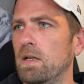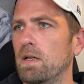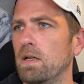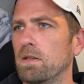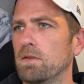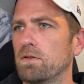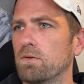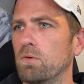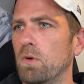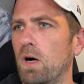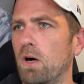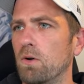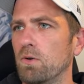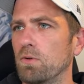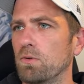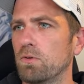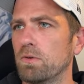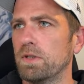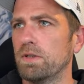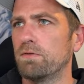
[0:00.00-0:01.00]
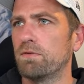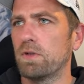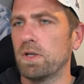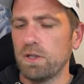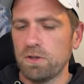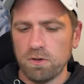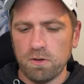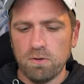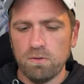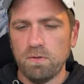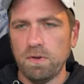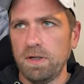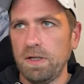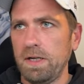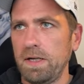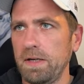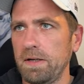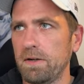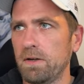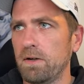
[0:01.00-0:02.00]
Let's do auto refresh over
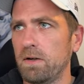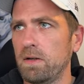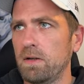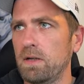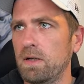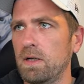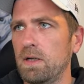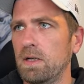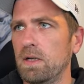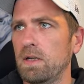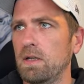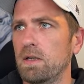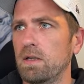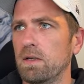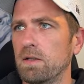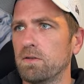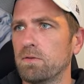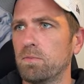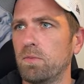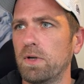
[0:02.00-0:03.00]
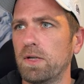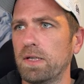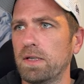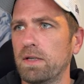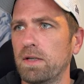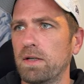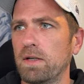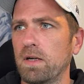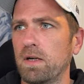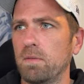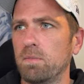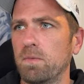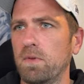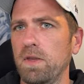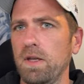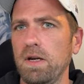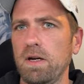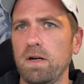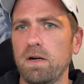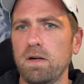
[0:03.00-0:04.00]
here. Let's bring that up
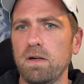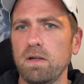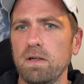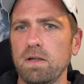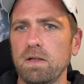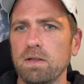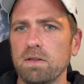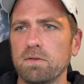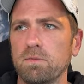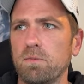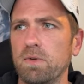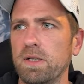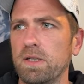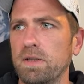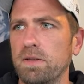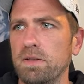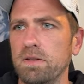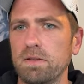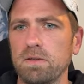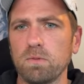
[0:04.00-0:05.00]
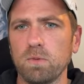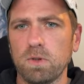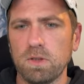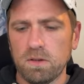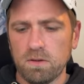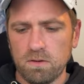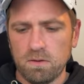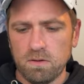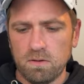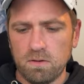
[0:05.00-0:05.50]
there. Let's bring this one